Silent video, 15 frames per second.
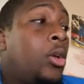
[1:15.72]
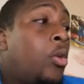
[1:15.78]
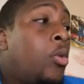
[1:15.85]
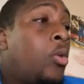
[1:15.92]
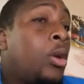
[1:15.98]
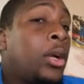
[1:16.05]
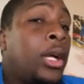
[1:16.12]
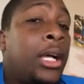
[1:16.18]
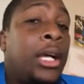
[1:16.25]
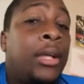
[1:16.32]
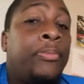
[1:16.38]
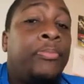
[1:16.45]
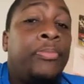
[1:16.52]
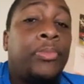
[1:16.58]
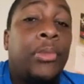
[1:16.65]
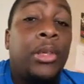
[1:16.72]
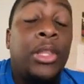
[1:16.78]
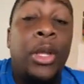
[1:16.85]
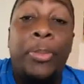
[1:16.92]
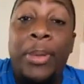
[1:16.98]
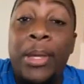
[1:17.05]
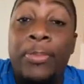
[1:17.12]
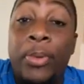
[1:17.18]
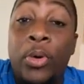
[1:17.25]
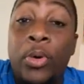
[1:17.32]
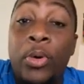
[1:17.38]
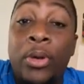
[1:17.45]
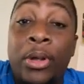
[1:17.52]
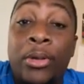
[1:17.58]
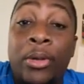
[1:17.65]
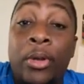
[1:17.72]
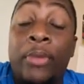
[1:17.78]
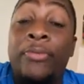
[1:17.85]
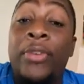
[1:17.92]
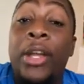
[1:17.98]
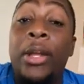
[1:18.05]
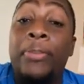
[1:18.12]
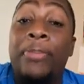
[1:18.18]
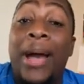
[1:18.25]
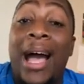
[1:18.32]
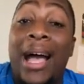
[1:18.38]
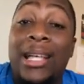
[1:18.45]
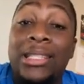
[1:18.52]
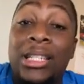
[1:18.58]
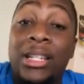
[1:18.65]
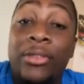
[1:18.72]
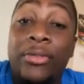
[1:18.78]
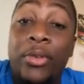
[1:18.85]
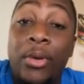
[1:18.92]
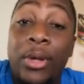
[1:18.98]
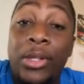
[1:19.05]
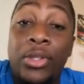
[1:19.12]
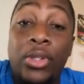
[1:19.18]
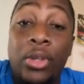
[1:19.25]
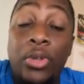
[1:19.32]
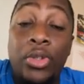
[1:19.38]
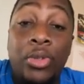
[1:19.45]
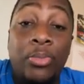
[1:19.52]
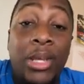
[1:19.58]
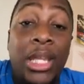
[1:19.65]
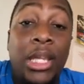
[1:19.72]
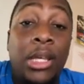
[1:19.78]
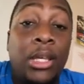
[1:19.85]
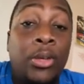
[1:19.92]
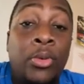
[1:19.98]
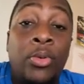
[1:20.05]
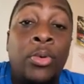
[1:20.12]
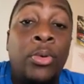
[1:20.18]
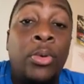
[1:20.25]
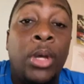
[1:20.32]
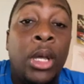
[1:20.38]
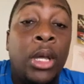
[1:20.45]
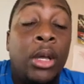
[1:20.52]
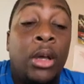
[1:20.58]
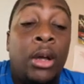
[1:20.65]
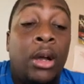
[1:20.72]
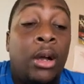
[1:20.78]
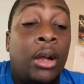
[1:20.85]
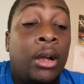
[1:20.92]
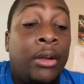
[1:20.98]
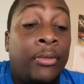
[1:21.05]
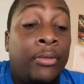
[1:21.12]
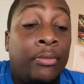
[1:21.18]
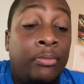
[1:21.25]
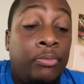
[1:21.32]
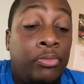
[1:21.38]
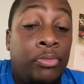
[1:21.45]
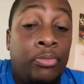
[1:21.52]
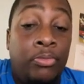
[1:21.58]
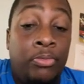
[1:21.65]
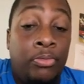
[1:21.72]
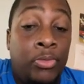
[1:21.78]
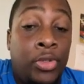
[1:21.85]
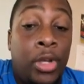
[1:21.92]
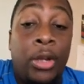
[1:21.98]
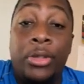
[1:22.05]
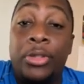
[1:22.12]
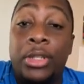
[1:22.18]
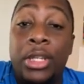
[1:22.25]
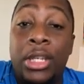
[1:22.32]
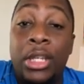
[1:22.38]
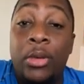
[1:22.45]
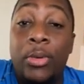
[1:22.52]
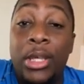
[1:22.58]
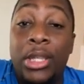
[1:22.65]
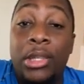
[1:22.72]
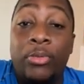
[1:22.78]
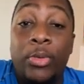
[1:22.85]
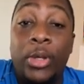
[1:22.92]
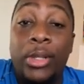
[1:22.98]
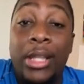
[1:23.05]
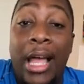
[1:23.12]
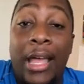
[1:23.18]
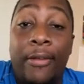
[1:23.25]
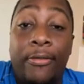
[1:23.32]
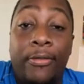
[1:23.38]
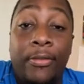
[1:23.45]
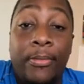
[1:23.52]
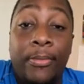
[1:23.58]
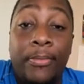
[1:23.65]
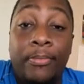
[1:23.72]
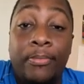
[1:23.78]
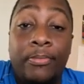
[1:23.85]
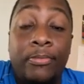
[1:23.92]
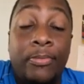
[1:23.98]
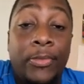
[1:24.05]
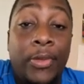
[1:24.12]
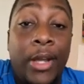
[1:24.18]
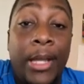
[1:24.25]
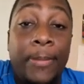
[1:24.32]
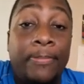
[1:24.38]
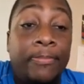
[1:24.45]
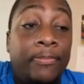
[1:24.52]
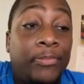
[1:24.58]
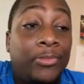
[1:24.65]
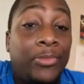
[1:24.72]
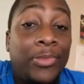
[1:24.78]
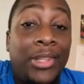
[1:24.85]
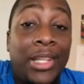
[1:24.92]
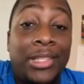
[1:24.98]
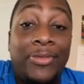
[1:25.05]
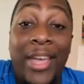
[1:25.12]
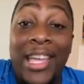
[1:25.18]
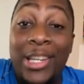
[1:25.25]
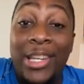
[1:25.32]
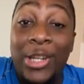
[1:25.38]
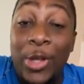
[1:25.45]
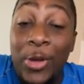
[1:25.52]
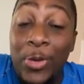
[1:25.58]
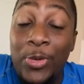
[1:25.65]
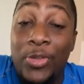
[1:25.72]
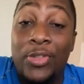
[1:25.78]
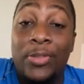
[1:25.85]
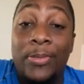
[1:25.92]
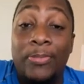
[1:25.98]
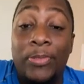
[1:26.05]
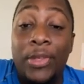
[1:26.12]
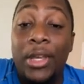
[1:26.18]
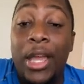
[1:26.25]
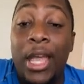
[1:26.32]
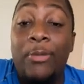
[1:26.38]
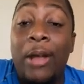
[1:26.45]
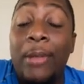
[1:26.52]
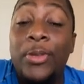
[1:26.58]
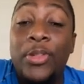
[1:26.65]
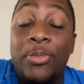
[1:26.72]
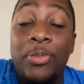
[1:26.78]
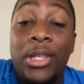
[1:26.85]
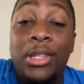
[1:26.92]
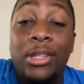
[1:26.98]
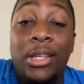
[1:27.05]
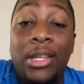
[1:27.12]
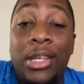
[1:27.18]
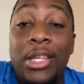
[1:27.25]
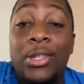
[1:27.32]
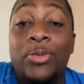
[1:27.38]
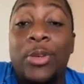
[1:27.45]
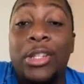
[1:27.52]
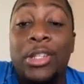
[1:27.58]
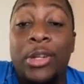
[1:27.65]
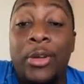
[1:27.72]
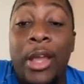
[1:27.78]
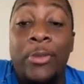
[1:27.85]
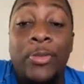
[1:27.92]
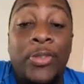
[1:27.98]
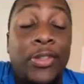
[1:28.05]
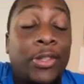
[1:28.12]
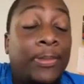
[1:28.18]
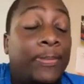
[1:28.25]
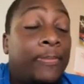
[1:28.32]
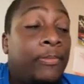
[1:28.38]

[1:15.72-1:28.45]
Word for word: Or uh, there are people who are, who are very positive on social media who are jerks to deal with in real life, right? It's fake news. Hey, Robert Smith, he's one of the great ones.